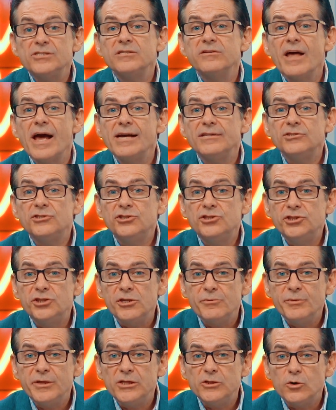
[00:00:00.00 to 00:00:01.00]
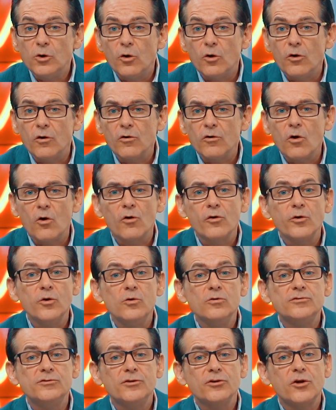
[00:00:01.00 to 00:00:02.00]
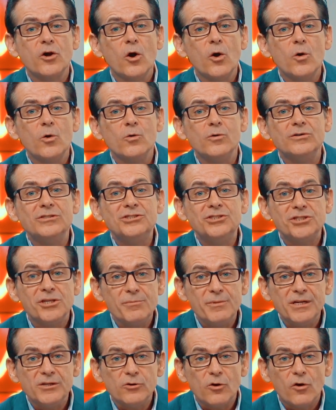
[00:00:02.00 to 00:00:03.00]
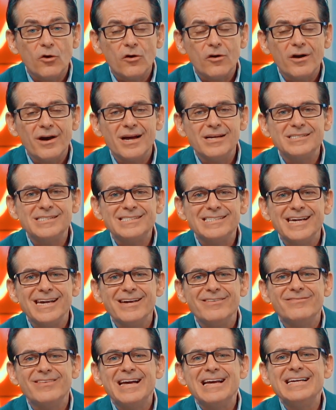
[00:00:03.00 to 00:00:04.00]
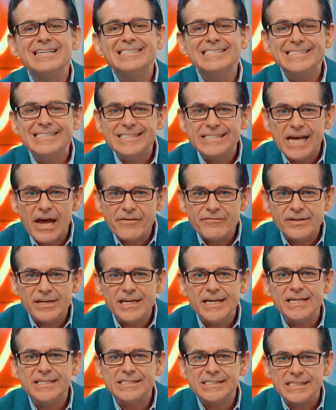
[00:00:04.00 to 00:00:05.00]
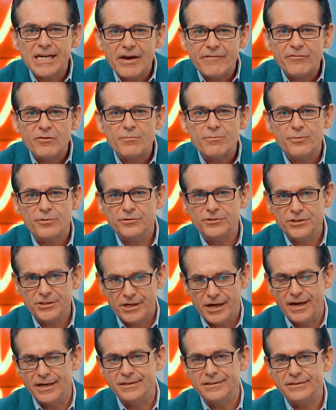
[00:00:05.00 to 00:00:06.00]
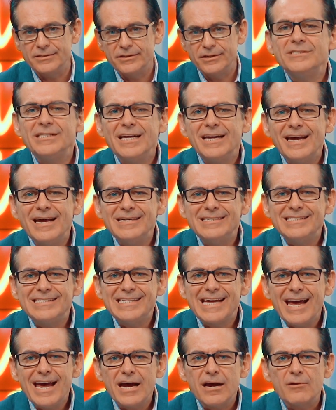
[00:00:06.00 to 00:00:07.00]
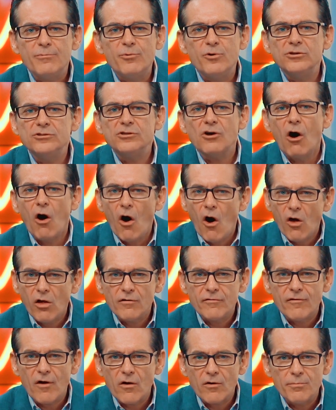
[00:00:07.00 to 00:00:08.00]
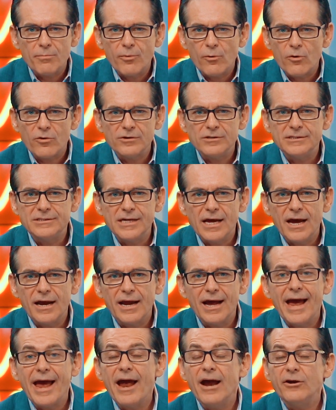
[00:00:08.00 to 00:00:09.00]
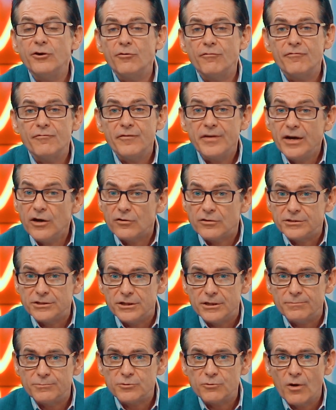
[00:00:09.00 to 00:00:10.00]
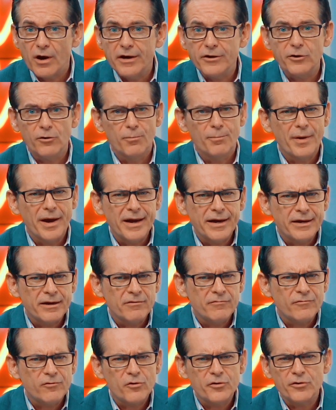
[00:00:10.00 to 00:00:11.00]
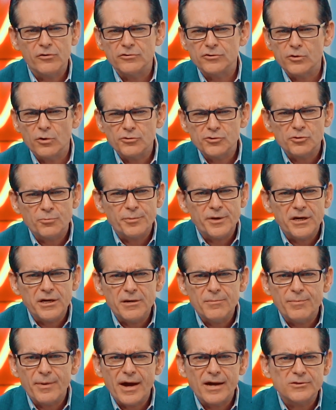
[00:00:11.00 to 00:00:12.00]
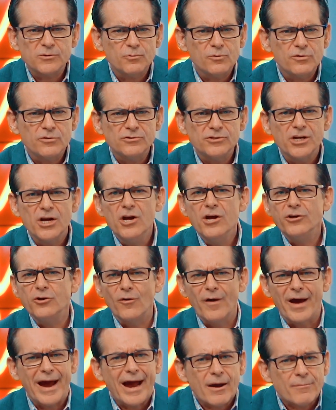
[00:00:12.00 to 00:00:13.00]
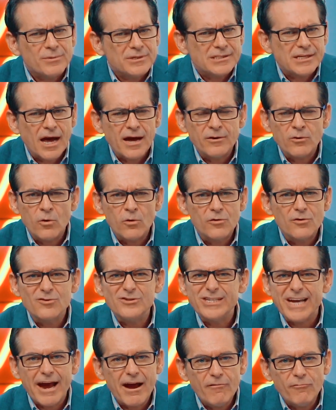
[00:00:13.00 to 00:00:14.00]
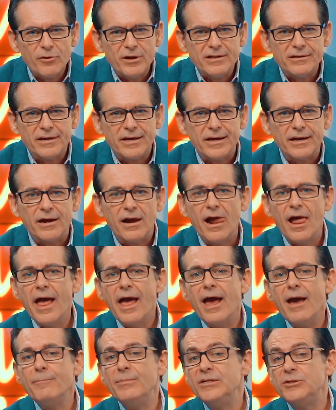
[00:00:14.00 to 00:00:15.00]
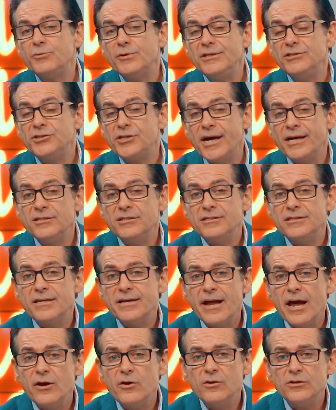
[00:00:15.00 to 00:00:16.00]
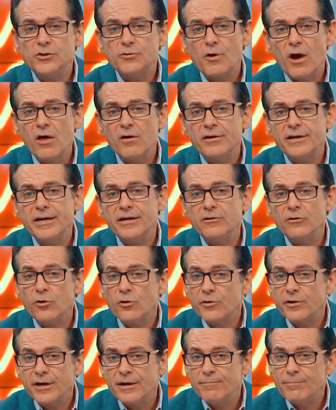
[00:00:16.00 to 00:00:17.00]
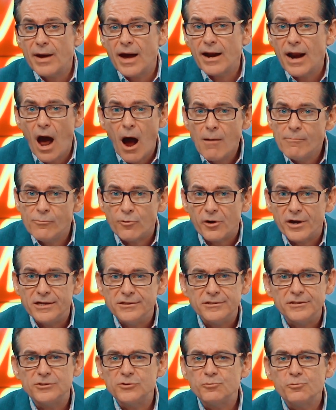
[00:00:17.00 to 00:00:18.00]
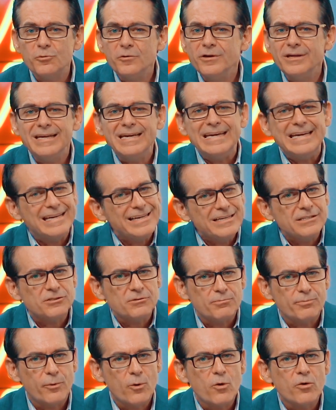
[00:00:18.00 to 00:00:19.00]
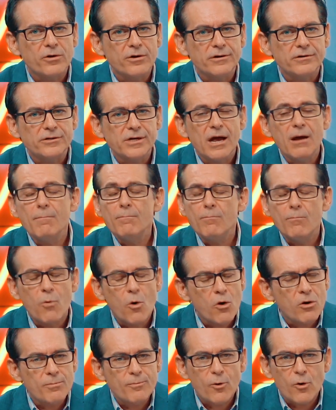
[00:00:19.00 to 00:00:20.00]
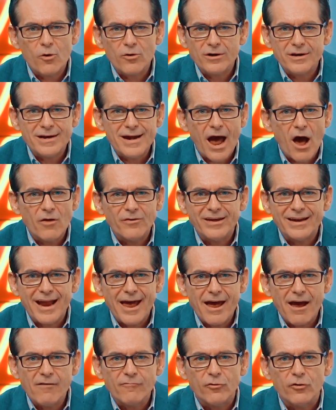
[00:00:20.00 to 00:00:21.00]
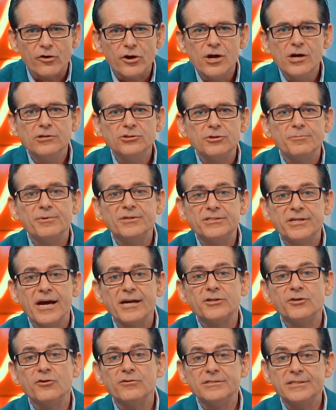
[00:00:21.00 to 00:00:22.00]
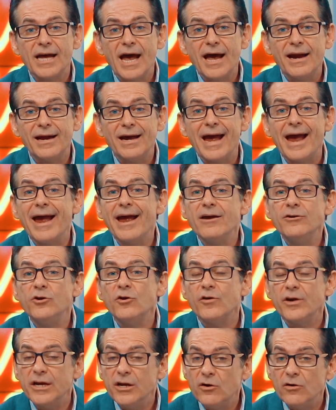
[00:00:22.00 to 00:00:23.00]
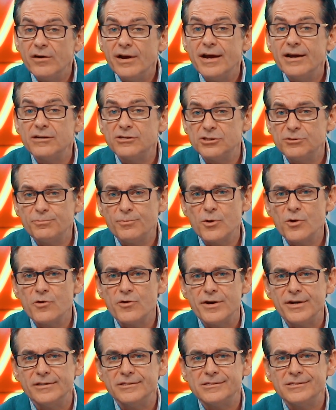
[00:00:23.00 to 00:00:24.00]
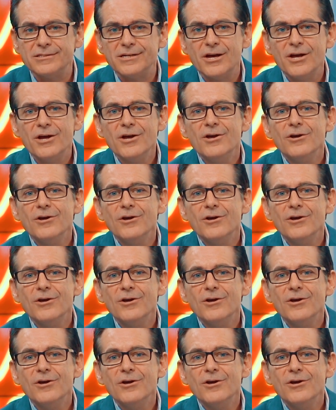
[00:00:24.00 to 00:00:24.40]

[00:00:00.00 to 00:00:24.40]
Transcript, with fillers: slash Jimmy Dore or use the code JimmyDore and save seventy-seven percent. Today's tech puts all of our important data at your fingertips, right? Your bank info, your social media passwords, your Amazon orders, everything. And between changes in net neutrality and lurking bad hombres, it really is important, more important now than ever, to protect your data and your internet experience.